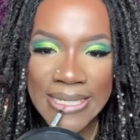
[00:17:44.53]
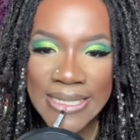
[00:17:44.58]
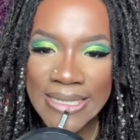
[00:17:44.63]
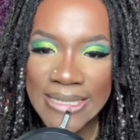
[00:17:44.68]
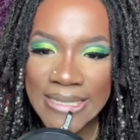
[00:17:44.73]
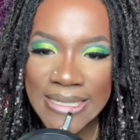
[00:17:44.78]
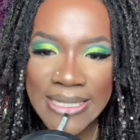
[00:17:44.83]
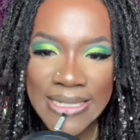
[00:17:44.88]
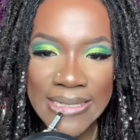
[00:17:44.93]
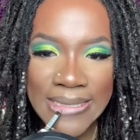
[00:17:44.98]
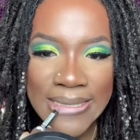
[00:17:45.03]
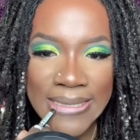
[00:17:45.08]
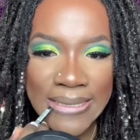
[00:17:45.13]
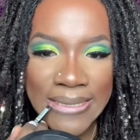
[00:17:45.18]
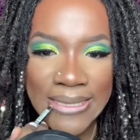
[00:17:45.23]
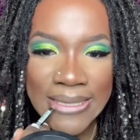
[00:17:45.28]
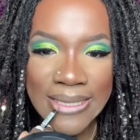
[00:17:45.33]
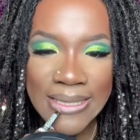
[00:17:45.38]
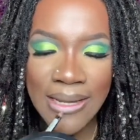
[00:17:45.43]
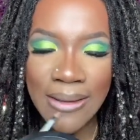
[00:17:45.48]
Kind of
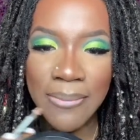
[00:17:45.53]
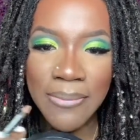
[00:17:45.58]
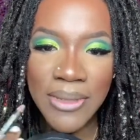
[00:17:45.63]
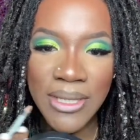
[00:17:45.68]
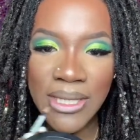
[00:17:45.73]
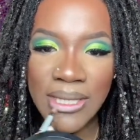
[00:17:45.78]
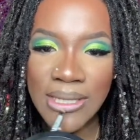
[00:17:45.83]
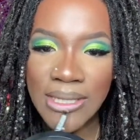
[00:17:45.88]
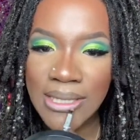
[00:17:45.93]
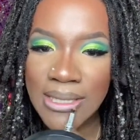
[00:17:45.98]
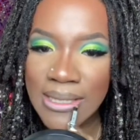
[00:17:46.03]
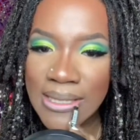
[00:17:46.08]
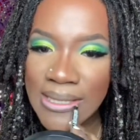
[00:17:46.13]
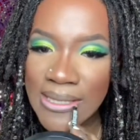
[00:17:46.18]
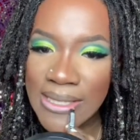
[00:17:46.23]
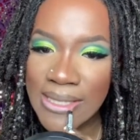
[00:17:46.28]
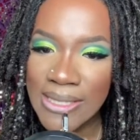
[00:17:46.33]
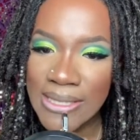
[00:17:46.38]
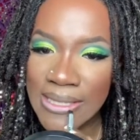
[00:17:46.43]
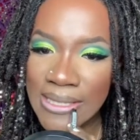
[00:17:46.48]
a pink,
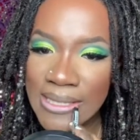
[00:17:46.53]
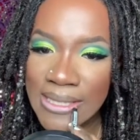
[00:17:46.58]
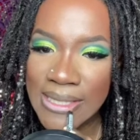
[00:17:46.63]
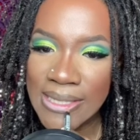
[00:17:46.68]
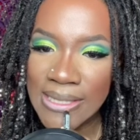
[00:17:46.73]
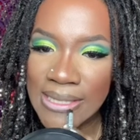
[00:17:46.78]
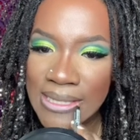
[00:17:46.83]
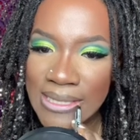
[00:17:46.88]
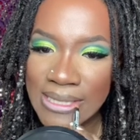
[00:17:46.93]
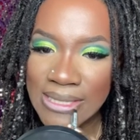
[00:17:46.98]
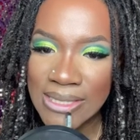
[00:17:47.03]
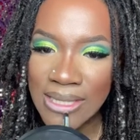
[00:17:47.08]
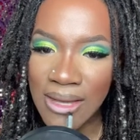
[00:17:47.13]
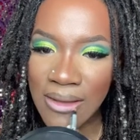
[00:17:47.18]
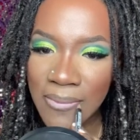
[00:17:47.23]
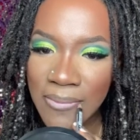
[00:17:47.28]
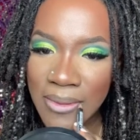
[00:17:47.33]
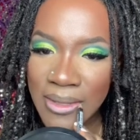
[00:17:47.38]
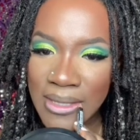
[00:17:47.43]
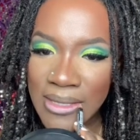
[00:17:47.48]

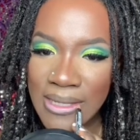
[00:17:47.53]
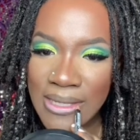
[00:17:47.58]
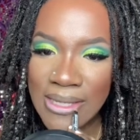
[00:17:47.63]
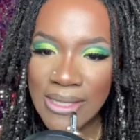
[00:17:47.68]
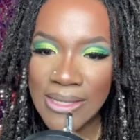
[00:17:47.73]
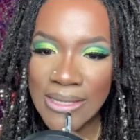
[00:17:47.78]
soft pink.